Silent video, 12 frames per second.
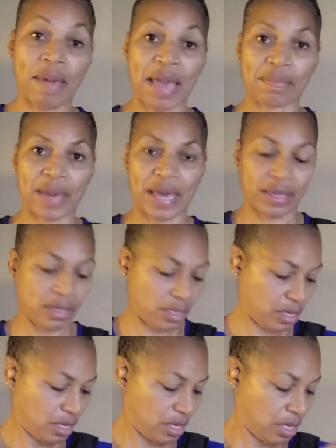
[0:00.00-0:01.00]
the backpack.
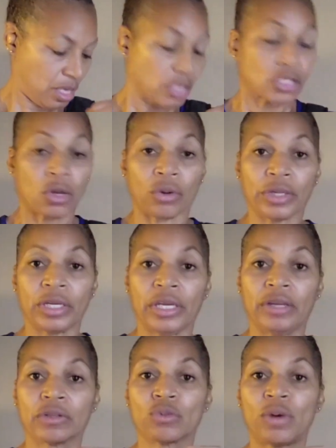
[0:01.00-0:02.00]
So
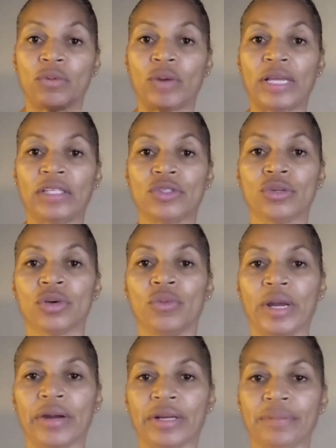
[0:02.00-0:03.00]
here's one way that you
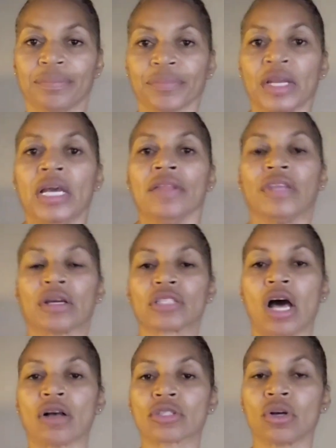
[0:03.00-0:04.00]
can wear it.
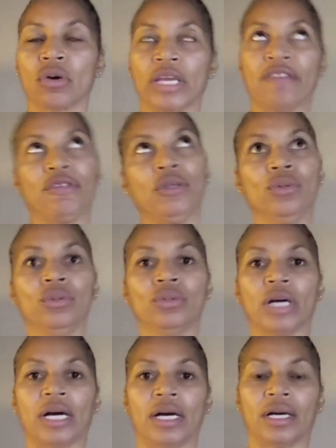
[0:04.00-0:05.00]
There's also, if
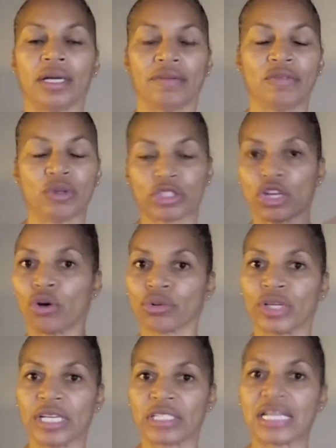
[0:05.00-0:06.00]
you your
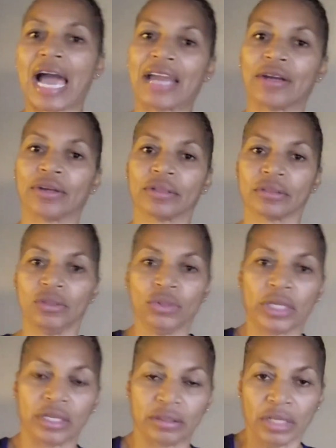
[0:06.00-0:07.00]
shoulder gets tired,
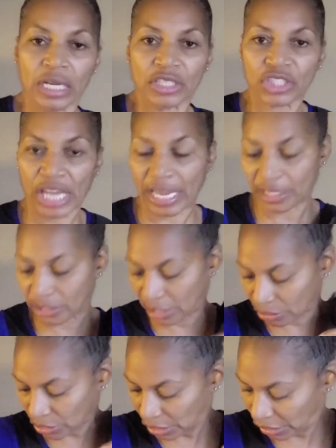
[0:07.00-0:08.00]
you can change.
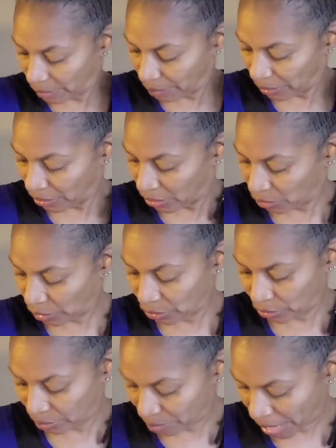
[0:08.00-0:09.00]
There's a clip here where
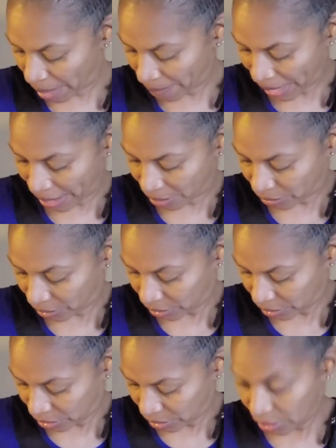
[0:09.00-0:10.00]
you can pop out
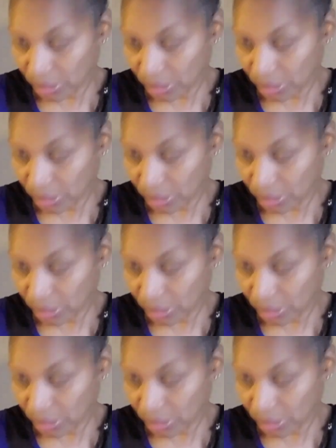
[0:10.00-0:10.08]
